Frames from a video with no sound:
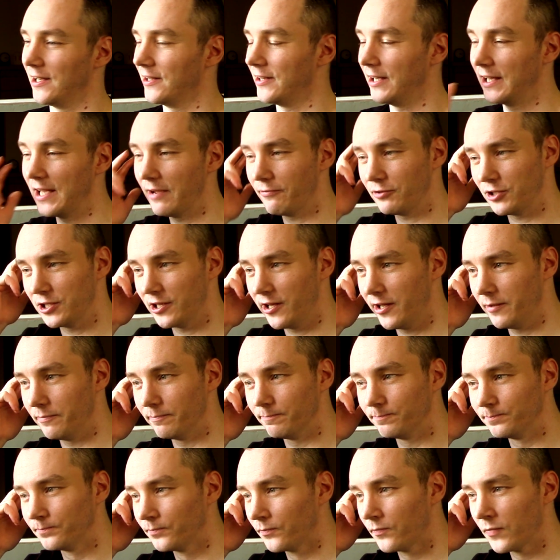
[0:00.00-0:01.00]
I think every
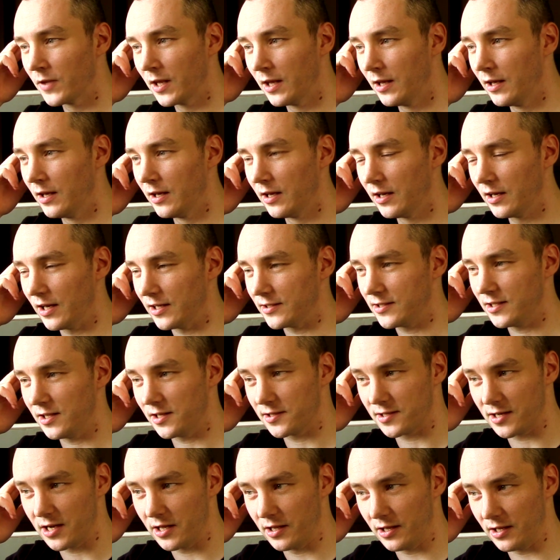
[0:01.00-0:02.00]
time, I see
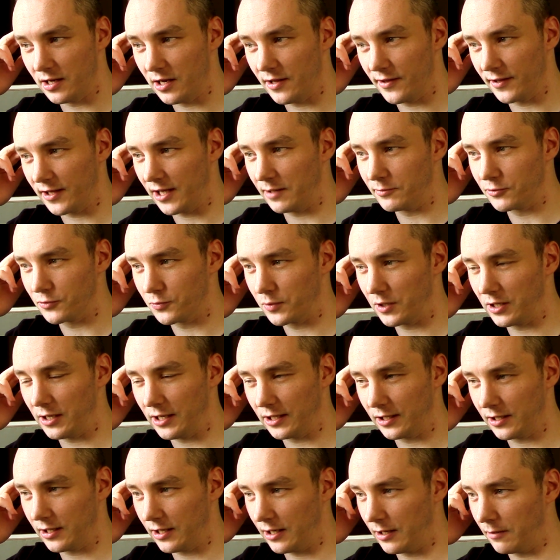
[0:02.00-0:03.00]
this in other games as well,
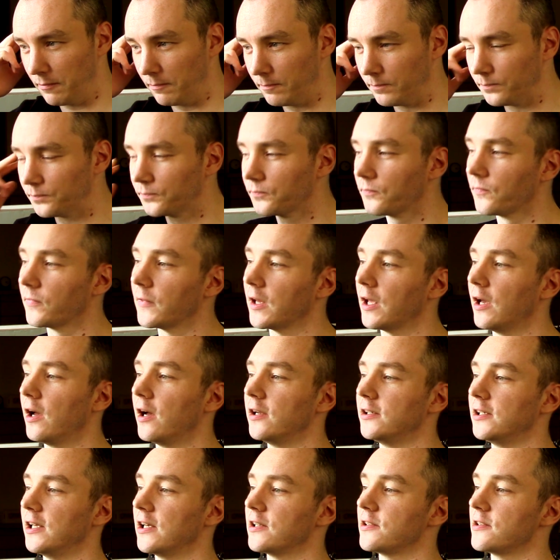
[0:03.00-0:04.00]
like
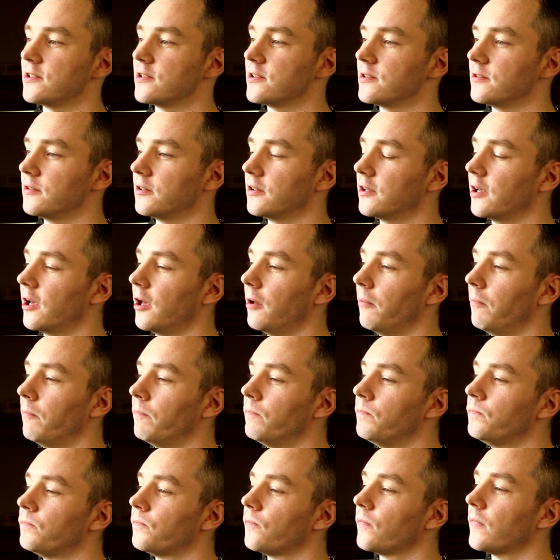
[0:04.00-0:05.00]
RTSs and,
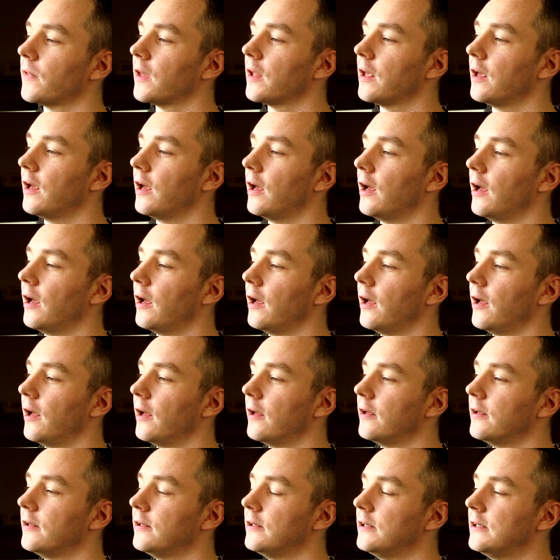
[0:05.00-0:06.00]

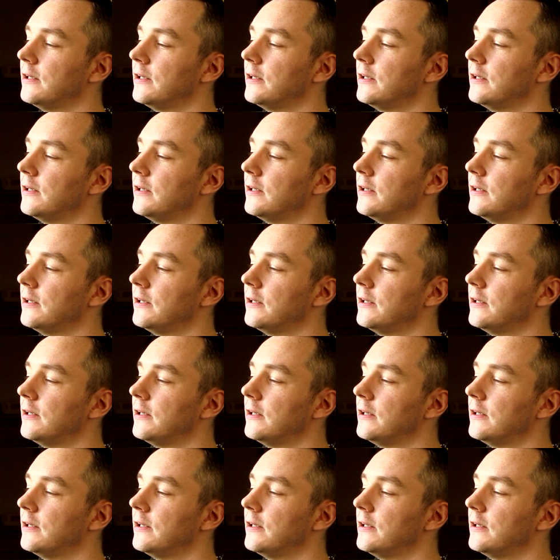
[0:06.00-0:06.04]
I